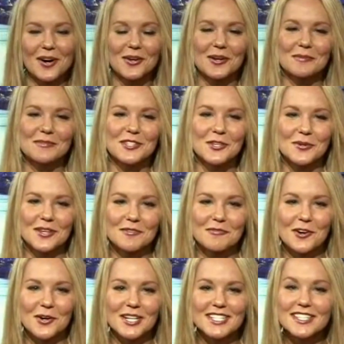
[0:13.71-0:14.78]
welcome to In
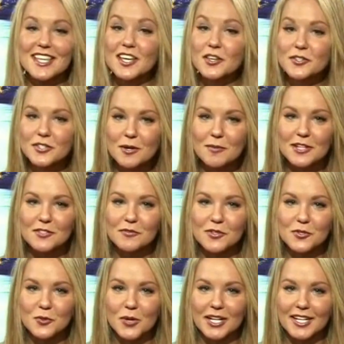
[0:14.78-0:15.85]
Focus. Thank you so much
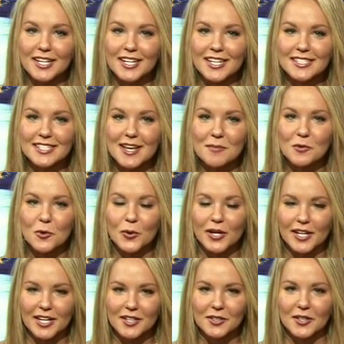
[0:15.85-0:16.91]
for joining us. I'm
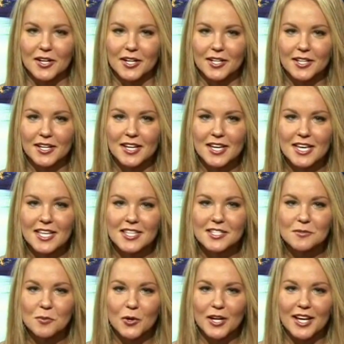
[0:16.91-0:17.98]
Courtney Clark.
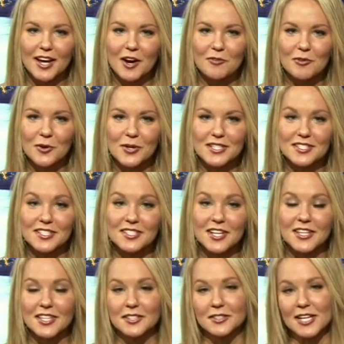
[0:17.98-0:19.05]
This morning, our focus is
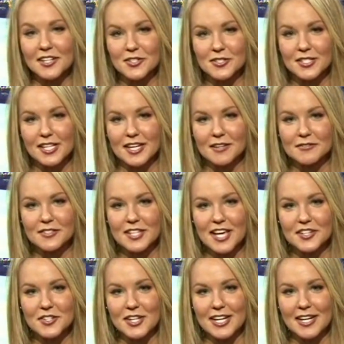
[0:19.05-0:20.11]
on the legislative
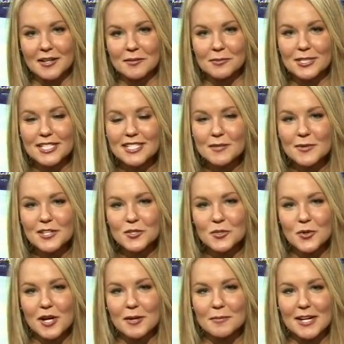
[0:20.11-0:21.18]
session, and I'm pleased to be
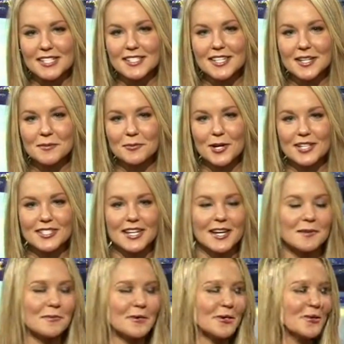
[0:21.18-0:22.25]
joined by Senate
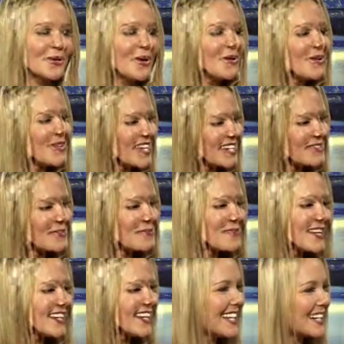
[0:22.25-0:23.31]
President Bill Cole. Thanks for
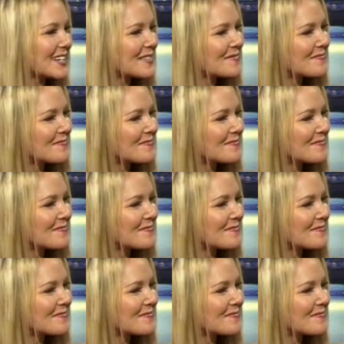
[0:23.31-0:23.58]
being here.